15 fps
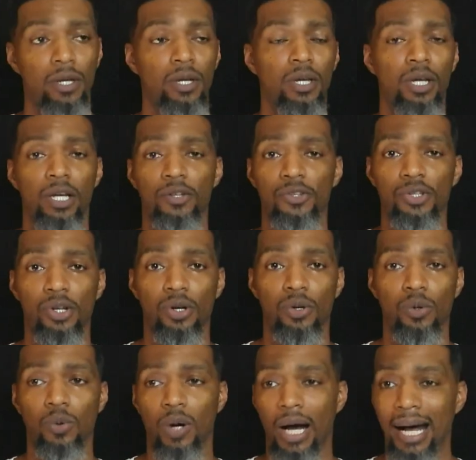And
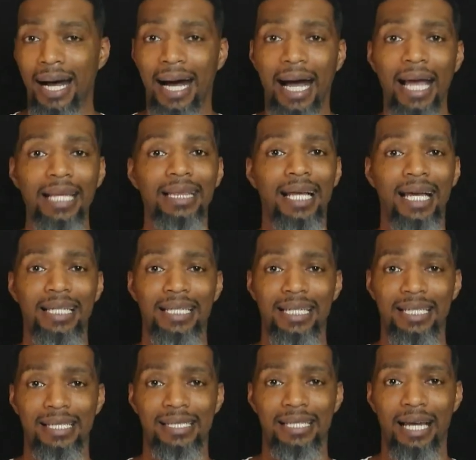so I like
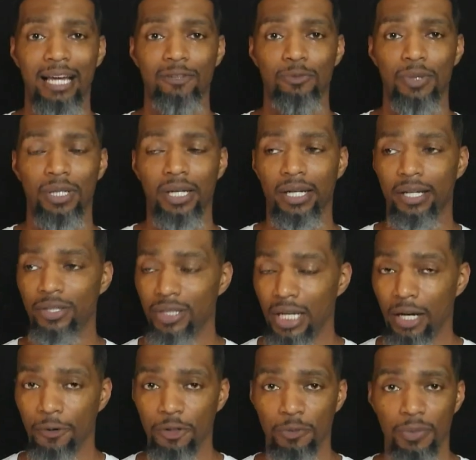insights because it
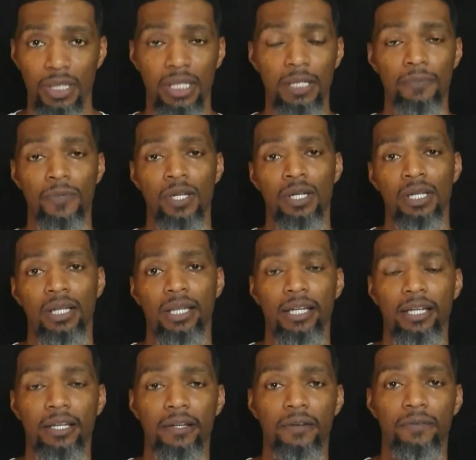helps me
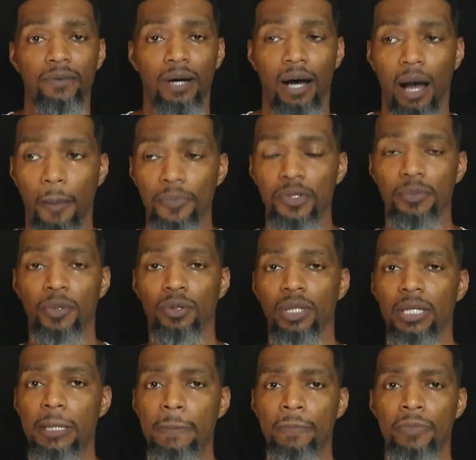live
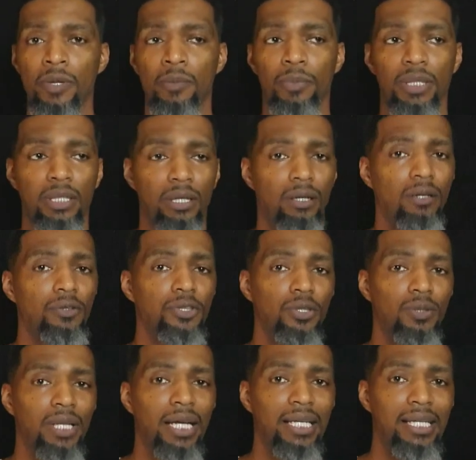optimally, but then I also
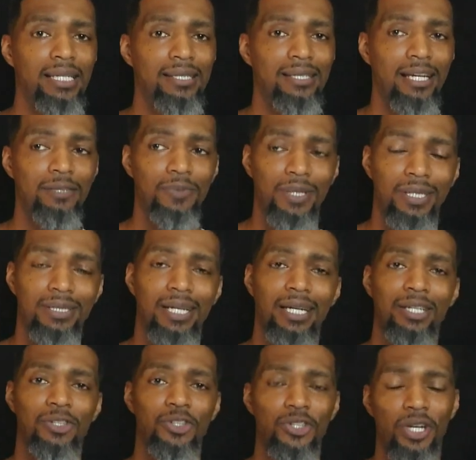like insights because I
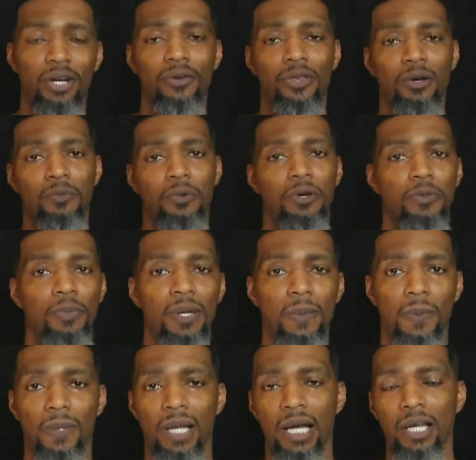can share them with
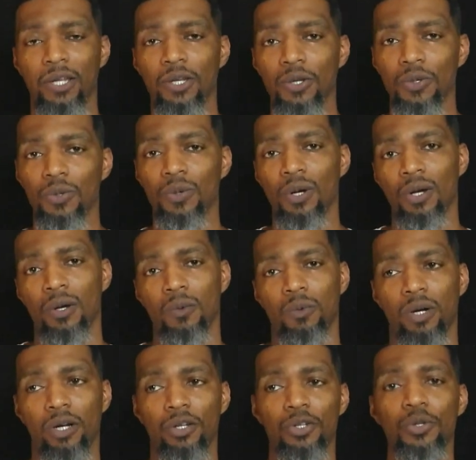people like you,
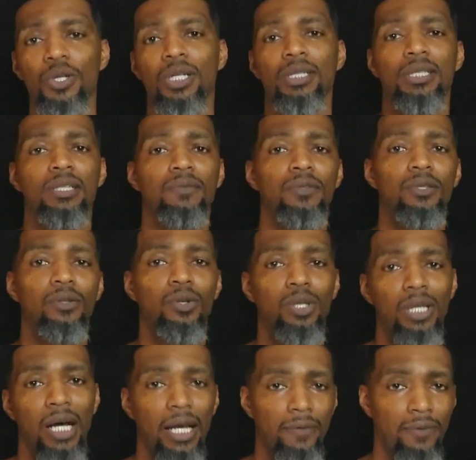where you can live your
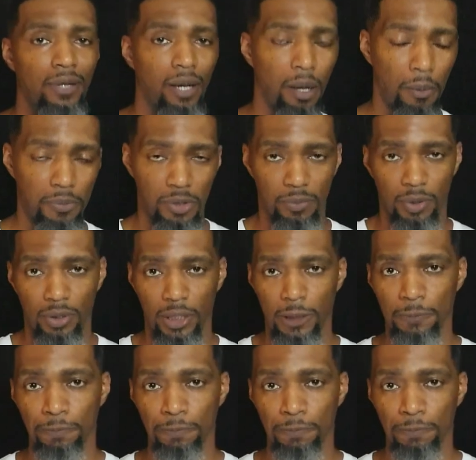life optimally.